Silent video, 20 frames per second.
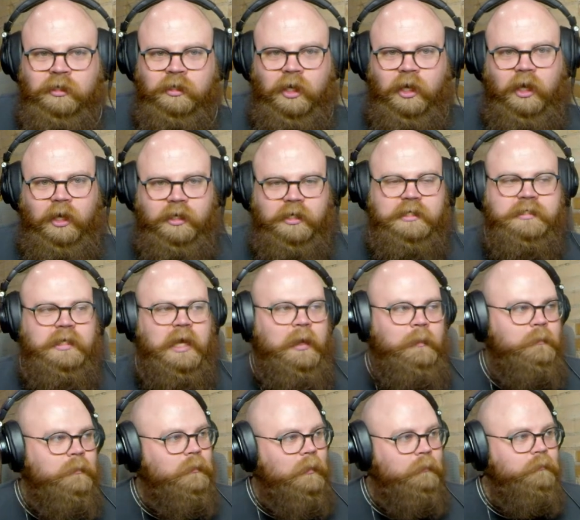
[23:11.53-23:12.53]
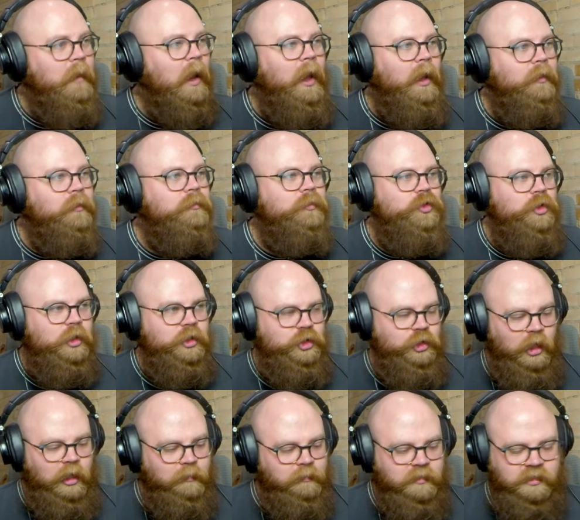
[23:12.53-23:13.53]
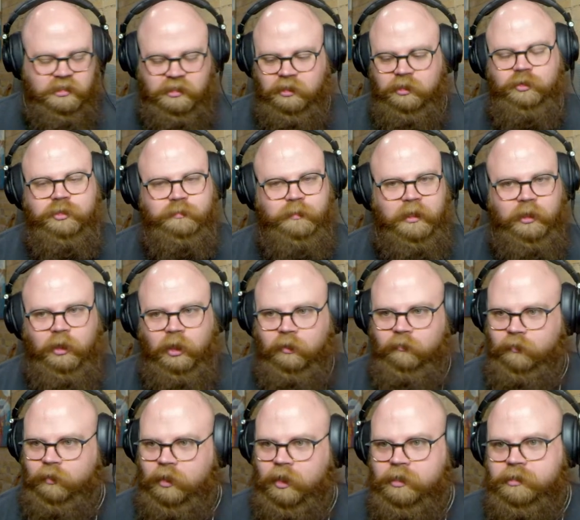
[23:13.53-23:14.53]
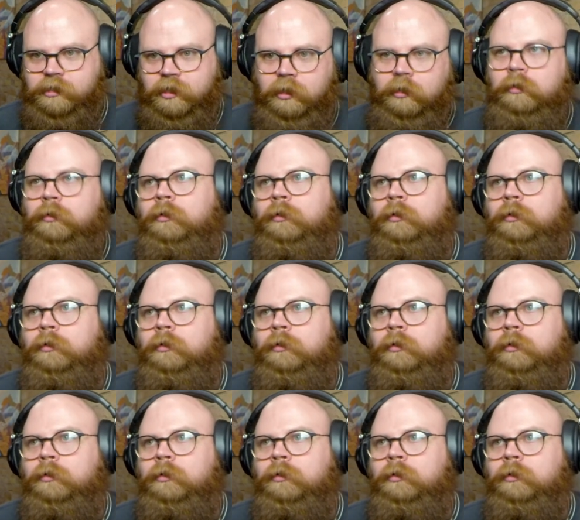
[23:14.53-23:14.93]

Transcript: because uh, I'm not ashamed to use my dog for content.